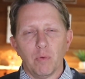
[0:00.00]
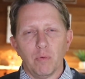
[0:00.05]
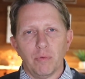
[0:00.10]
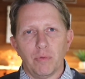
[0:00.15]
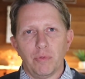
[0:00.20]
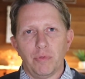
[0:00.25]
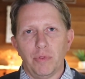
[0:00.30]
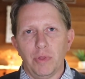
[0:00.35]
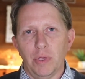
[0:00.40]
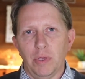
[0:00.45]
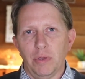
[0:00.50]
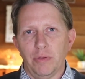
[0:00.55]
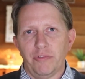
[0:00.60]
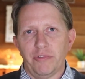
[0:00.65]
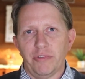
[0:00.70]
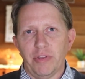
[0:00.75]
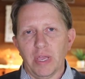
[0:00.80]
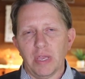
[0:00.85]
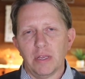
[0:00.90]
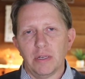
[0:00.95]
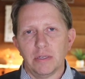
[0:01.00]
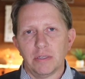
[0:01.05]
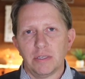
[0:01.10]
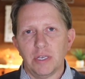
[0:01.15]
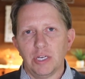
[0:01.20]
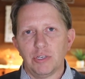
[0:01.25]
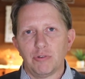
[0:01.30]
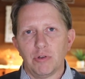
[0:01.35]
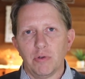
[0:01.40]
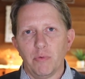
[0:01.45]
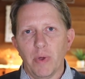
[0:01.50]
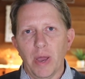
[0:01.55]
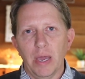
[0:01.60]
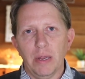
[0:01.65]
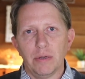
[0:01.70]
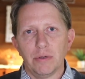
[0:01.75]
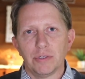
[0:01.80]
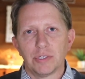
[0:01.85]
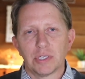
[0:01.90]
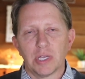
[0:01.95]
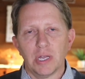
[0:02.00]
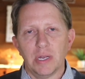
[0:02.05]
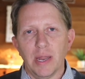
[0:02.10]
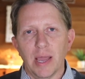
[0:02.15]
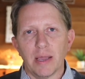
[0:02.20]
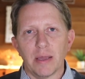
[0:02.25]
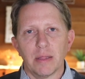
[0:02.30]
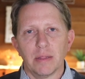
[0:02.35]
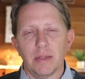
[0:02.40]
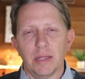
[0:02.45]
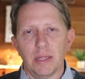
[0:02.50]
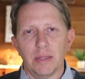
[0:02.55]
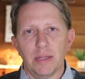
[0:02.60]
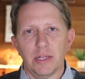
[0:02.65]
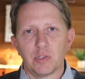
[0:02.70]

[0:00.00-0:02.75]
these second century writers connect that,